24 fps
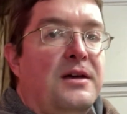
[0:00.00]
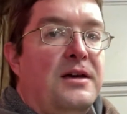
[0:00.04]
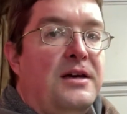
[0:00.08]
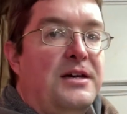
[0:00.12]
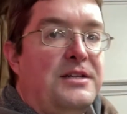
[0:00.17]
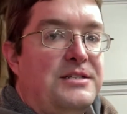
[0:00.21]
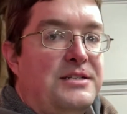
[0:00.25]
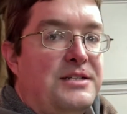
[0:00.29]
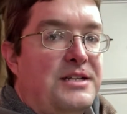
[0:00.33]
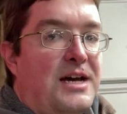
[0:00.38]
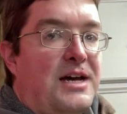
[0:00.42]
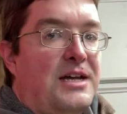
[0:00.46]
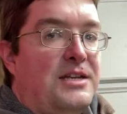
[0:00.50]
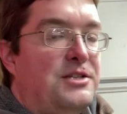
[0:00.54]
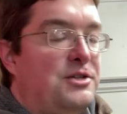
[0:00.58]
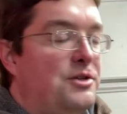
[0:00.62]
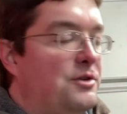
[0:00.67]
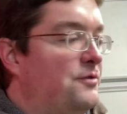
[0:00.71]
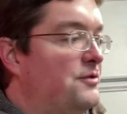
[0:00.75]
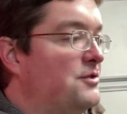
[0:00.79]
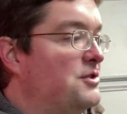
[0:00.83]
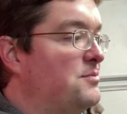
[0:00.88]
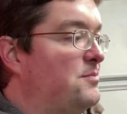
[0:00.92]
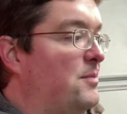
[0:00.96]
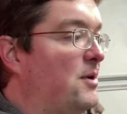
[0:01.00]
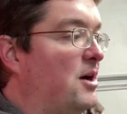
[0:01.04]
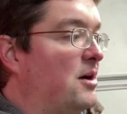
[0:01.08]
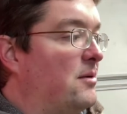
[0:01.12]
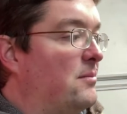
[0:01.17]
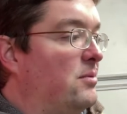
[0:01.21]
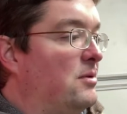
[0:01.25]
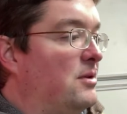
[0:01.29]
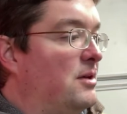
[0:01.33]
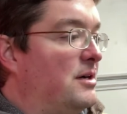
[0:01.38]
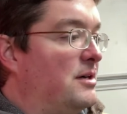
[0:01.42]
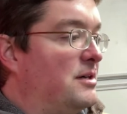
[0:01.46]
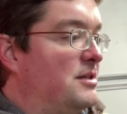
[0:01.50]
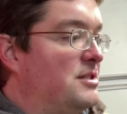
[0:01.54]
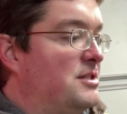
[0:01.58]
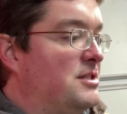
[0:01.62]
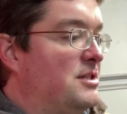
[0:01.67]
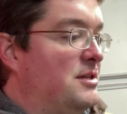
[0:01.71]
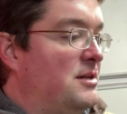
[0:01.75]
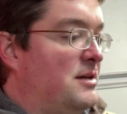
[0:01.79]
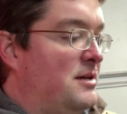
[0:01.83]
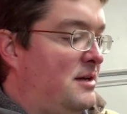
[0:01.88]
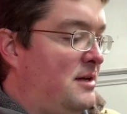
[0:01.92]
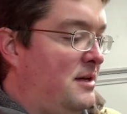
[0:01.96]
It's not due for spark
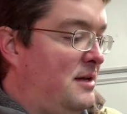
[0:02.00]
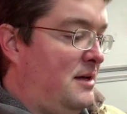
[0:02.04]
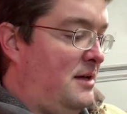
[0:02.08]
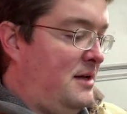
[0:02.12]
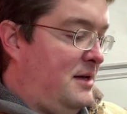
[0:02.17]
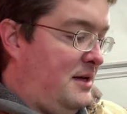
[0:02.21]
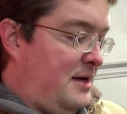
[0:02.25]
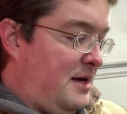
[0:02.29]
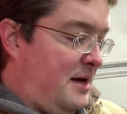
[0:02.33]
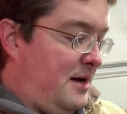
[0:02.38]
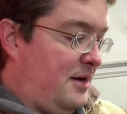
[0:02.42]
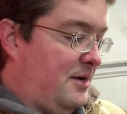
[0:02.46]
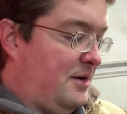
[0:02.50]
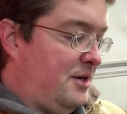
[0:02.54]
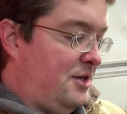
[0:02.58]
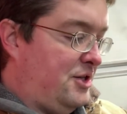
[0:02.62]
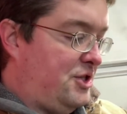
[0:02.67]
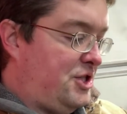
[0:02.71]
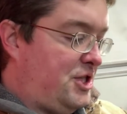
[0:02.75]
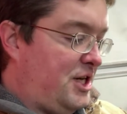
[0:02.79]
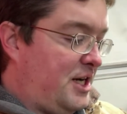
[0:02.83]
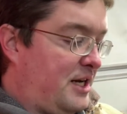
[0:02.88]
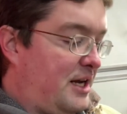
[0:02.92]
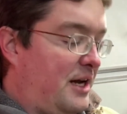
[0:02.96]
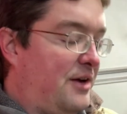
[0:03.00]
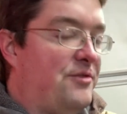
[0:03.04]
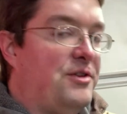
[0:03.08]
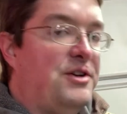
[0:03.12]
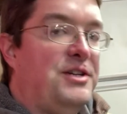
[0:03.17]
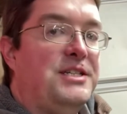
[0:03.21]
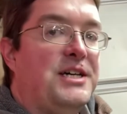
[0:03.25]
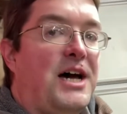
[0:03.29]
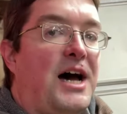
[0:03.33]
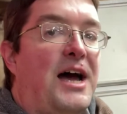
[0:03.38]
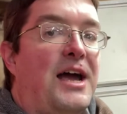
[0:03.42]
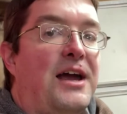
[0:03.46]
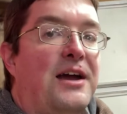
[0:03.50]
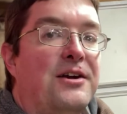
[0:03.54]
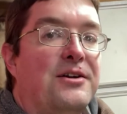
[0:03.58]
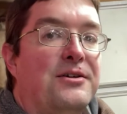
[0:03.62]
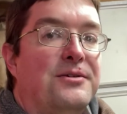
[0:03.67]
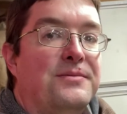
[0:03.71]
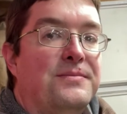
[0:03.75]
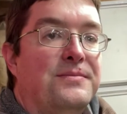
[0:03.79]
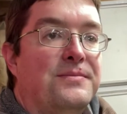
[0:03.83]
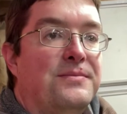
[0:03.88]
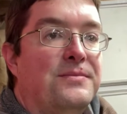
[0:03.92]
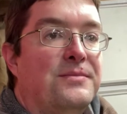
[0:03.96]
plugs. I'm going to check every tire.
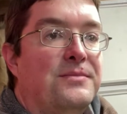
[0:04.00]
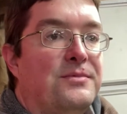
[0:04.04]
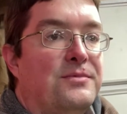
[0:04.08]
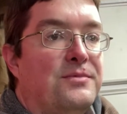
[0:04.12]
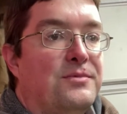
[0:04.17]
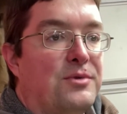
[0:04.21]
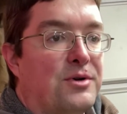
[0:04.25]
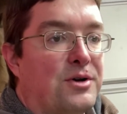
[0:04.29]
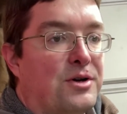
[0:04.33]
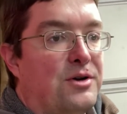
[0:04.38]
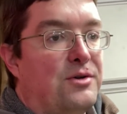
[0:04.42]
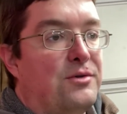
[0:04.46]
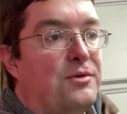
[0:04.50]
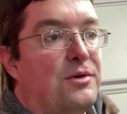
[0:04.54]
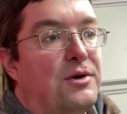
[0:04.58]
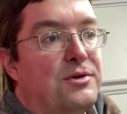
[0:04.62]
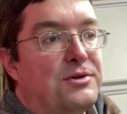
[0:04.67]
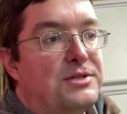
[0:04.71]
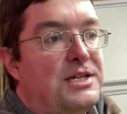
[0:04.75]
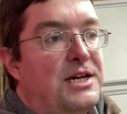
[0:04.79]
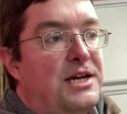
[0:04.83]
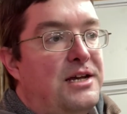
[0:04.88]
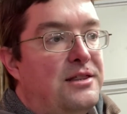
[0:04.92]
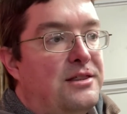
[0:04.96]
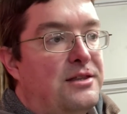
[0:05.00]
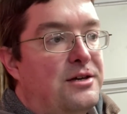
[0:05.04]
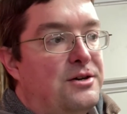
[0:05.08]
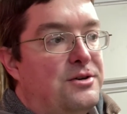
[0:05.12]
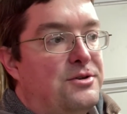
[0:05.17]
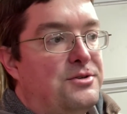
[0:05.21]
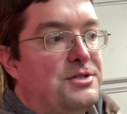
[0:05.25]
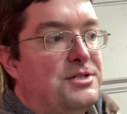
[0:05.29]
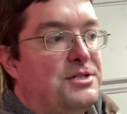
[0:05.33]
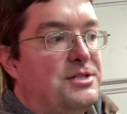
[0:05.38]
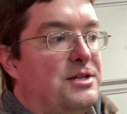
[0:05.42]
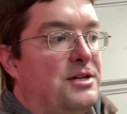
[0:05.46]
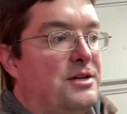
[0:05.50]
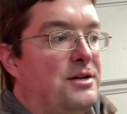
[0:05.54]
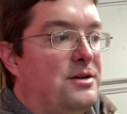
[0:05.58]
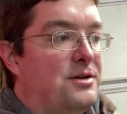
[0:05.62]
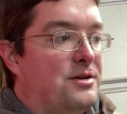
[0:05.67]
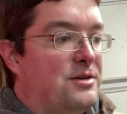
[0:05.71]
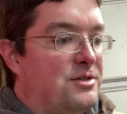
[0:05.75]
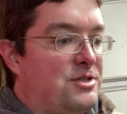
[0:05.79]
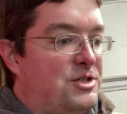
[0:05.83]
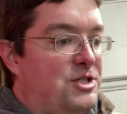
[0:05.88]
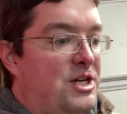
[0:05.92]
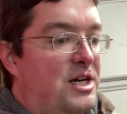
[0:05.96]
We're going to rotate those,
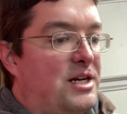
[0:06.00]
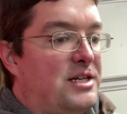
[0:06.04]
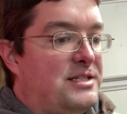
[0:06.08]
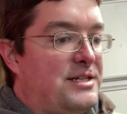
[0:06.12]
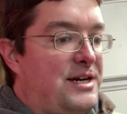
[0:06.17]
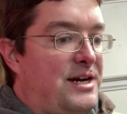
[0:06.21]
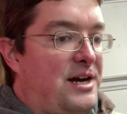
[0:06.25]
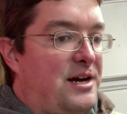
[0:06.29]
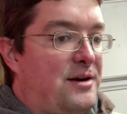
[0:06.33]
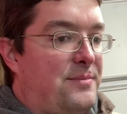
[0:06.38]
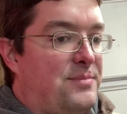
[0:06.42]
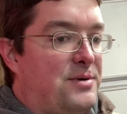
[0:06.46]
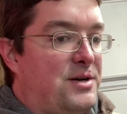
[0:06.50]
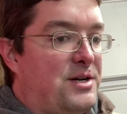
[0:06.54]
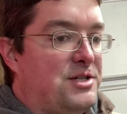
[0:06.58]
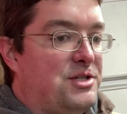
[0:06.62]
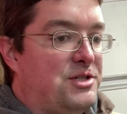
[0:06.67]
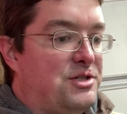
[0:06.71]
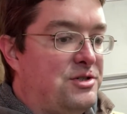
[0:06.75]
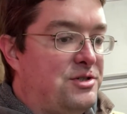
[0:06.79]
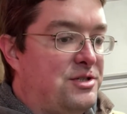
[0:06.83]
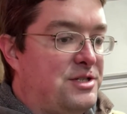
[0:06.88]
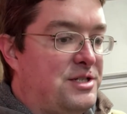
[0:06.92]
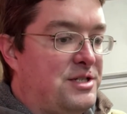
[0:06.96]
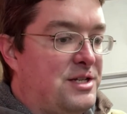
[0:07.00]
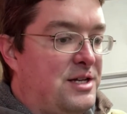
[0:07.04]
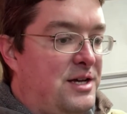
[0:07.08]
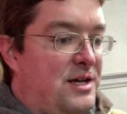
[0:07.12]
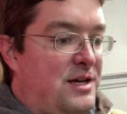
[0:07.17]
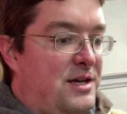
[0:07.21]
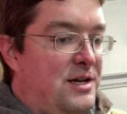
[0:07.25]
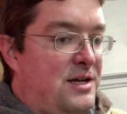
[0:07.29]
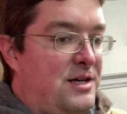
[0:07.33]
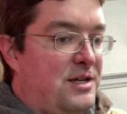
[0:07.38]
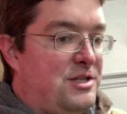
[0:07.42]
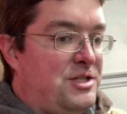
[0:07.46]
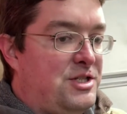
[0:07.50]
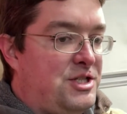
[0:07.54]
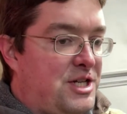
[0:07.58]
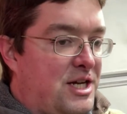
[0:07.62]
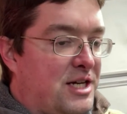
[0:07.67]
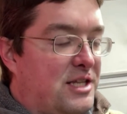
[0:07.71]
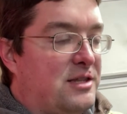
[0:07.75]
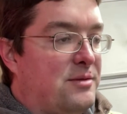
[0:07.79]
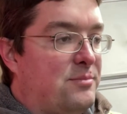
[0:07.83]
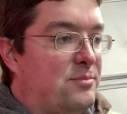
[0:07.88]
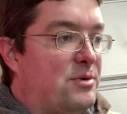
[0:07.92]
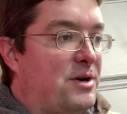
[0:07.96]
check tire pressures,
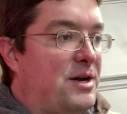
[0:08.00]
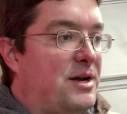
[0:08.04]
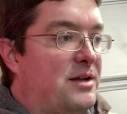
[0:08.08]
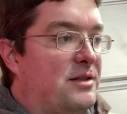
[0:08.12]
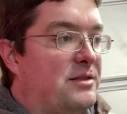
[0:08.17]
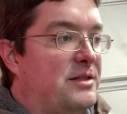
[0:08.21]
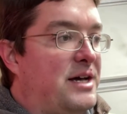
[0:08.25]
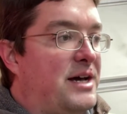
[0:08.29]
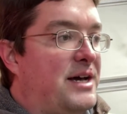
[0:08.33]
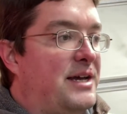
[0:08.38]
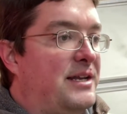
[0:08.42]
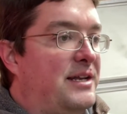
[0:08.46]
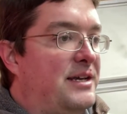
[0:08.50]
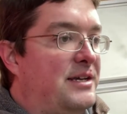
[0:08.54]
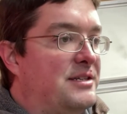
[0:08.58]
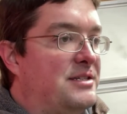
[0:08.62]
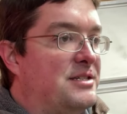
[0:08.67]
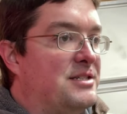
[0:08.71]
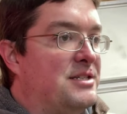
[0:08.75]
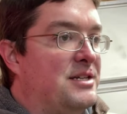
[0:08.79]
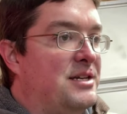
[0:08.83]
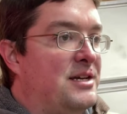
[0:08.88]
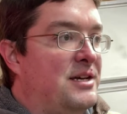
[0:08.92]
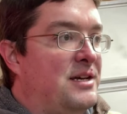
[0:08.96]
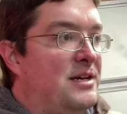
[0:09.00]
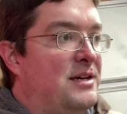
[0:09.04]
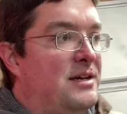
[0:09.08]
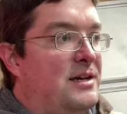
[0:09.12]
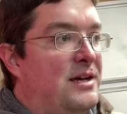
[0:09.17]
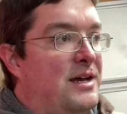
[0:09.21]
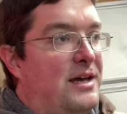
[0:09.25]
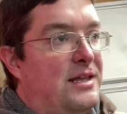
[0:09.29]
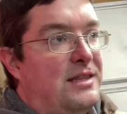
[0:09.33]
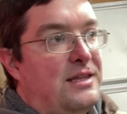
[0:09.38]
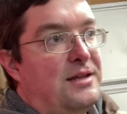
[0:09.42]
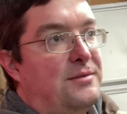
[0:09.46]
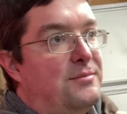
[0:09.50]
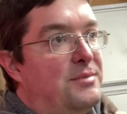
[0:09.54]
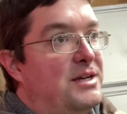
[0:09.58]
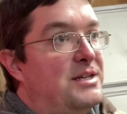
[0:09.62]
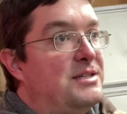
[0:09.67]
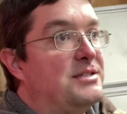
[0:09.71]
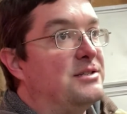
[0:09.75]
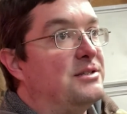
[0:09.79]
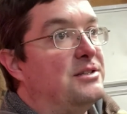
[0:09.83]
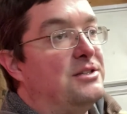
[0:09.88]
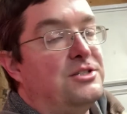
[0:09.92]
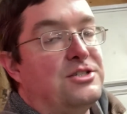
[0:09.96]
check the brake linings, and then
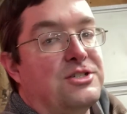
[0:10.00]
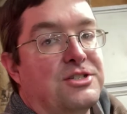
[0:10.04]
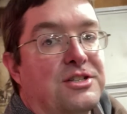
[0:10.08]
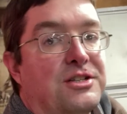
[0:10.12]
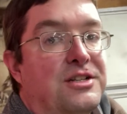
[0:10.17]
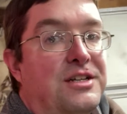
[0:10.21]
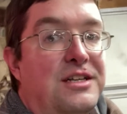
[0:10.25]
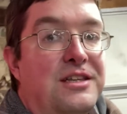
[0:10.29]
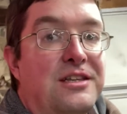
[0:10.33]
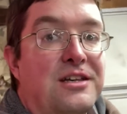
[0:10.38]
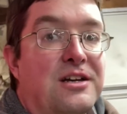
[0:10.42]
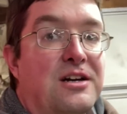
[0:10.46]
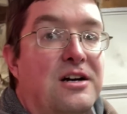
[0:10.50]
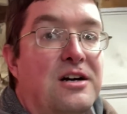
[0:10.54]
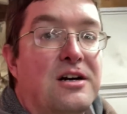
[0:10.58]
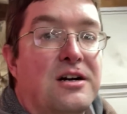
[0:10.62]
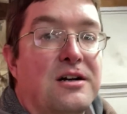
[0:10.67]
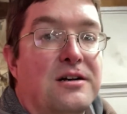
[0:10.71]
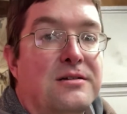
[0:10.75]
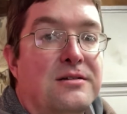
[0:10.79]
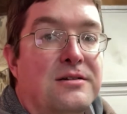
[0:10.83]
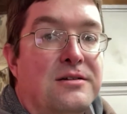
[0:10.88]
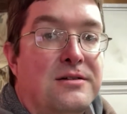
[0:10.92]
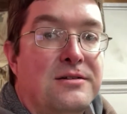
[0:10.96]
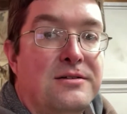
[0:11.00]
basically just clean the car.